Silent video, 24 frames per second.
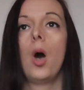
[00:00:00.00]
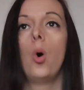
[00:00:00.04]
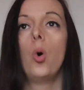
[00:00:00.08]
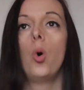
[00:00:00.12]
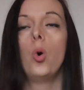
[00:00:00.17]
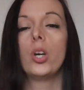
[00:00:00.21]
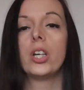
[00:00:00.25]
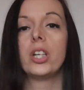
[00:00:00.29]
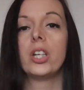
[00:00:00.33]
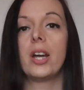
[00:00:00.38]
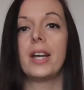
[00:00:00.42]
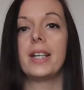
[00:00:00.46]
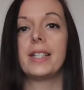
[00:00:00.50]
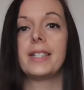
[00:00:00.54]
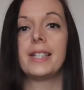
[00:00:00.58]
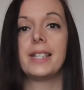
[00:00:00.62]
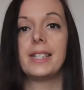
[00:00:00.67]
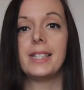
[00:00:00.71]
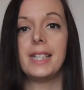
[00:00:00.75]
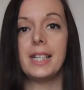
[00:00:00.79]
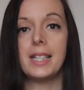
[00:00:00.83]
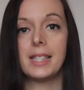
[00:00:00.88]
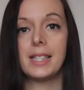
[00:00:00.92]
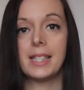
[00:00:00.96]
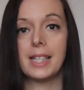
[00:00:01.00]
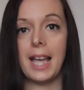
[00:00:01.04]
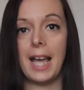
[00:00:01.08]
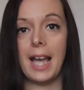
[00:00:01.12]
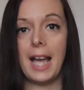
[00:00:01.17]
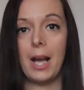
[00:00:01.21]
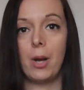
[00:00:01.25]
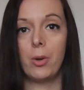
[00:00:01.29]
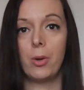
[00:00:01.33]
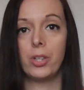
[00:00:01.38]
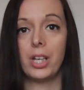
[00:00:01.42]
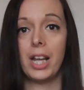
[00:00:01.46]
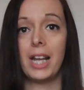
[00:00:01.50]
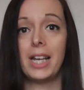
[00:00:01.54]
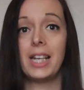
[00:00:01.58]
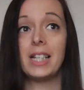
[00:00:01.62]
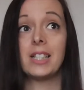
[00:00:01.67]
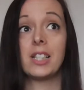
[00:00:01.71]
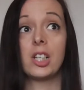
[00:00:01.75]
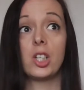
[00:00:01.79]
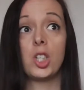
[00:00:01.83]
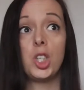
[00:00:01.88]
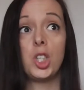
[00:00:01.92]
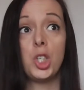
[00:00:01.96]
organised a discount, and
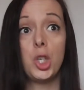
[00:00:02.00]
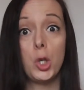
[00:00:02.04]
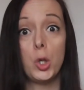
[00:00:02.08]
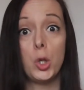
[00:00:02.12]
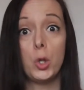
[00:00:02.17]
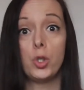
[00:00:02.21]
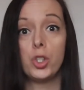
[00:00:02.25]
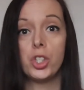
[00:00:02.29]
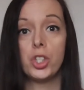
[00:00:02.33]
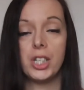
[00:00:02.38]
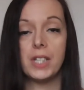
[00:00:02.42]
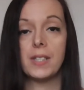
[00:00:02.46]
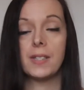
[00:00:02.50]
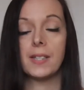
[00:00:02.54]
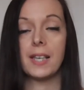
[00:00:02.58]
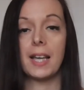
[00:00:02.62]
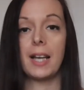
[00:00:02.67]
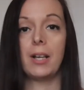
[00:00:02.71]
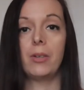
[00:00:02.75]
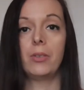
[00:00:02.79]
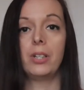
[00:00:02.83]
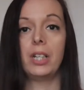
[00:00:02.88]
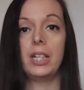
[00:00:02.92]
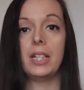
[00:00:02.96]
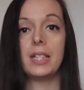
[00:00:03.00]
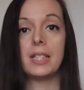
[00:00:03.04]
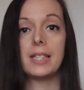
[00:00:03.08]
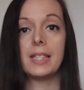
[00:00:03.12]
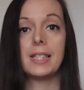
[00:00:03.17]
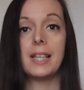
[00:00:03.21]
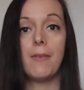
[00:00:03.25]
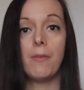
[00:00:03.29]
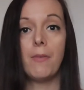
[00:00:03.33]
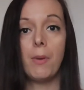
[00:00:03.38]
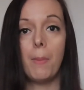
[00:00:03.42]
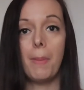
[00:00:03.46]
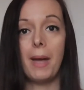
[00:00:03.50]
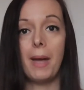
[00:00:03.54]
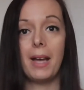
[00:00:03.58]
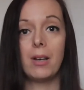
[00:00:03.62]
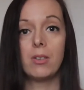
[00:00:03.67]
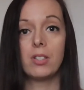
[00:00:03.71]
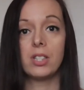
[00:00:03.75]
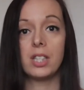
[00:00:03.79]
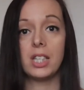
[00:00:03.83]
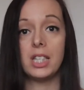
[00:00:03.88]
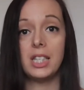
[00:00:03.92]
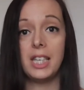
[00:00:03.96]
it's a huge discount. It's
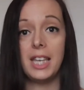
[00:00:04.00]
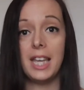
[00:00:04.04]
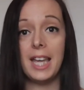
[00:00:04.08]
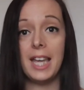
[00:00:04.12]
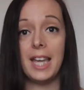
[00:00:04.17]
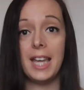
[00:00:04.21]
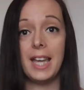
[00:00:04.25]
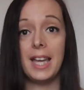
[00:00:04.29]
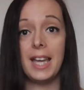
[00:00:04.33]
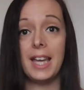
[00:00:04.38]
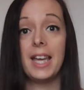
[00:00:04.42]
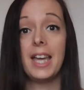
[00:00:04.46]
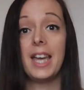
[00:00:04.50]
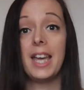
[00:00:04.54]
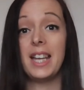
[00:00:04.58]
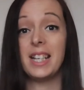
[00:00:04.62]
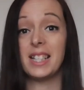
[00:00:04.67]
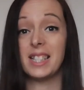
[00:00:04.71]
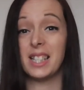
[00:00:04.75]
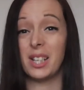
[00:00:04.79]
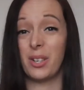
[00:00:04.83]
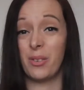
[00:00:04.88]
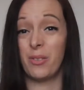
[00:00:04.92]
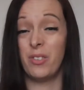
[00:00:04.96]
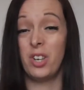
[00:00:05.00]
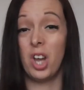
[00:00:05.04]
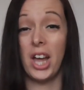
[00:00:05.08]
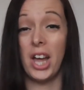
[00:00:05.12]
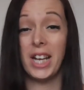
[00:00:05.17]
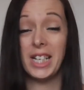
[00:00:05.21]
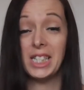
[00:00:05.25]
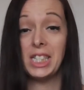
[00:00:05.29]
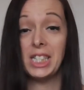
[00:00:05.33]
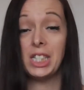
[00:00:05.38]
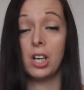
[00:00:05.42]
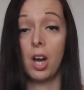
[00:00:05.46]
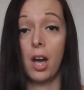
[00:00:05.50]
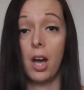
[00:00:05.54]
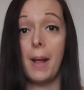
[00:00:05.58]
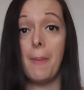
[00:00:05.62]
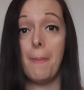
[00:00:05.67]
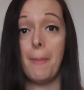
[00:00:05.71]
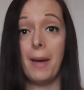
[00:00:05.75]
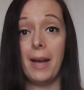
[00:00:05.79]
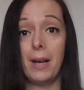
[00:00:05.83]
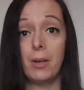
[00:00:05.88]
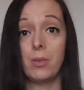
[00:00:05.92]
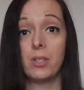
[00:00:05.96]
£7 a year instead of
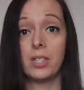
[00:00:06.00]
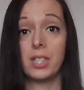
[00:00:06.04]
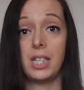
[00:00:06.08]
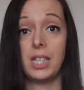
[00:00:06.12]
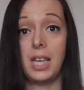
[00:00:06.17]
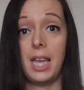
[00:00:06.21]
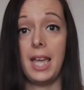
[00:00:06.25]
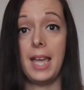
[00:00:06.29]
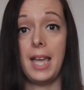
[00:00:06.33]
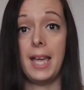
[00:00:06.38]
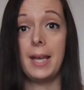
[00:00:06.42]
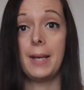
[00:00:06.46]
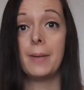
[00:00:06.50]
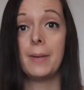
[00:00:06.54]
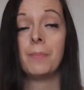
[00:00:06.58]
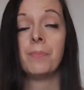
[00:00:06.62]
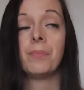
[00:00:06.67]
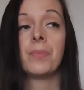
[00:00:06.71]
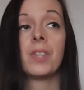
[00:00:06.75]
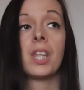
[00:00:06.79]
£99 a year.